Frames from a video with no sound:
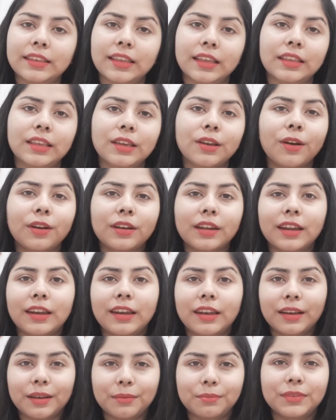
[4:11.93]
then you're gonna
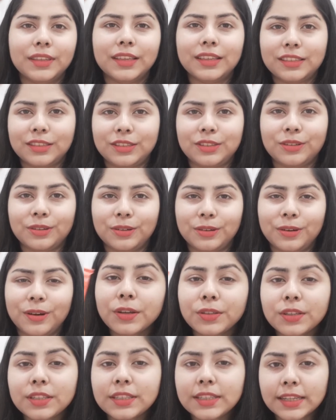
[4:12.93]
love this too.
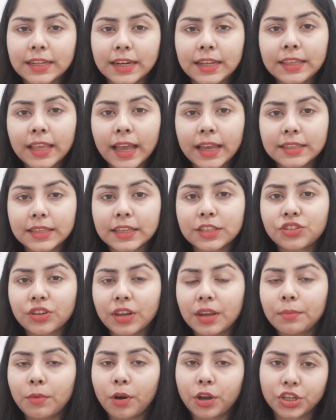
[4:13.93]
Also, Cerene has a
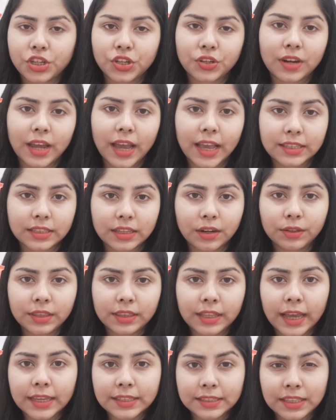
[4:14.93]
gel moisturizer with
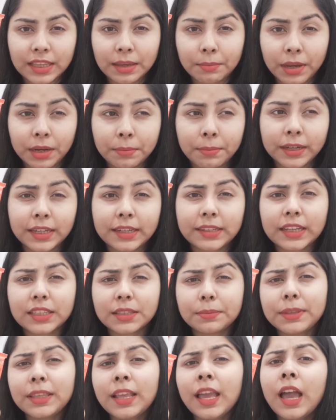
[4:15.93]
niacinamide, but it
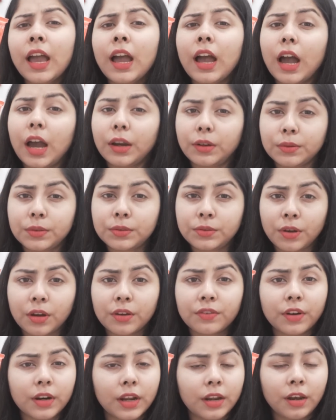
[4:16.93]
has been out of
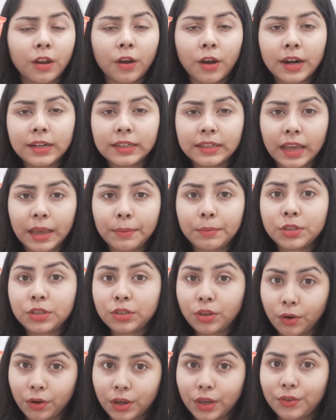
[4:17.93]
stock for a long time.
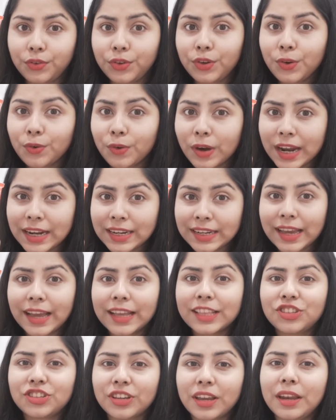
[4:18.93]
So if you want
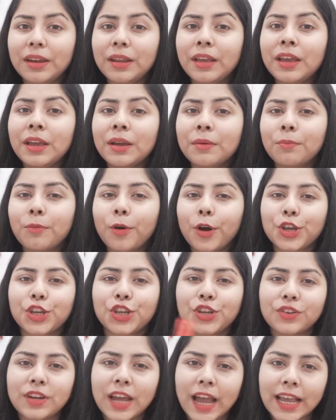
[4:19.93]
a gel
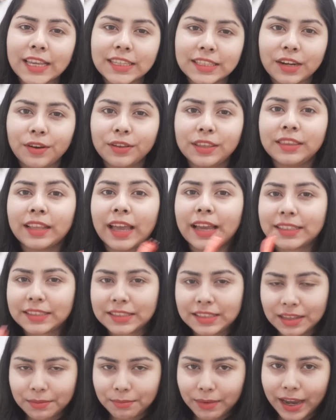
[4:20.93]
moisturizer with
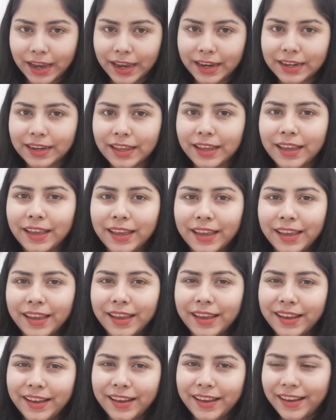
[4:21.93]
niacinamide,
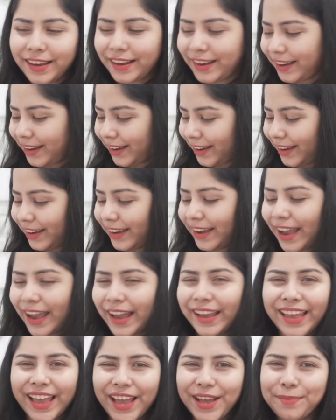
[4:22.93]

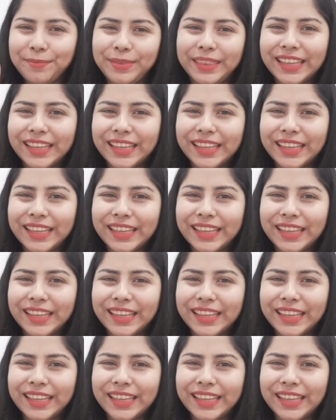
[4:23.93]
I have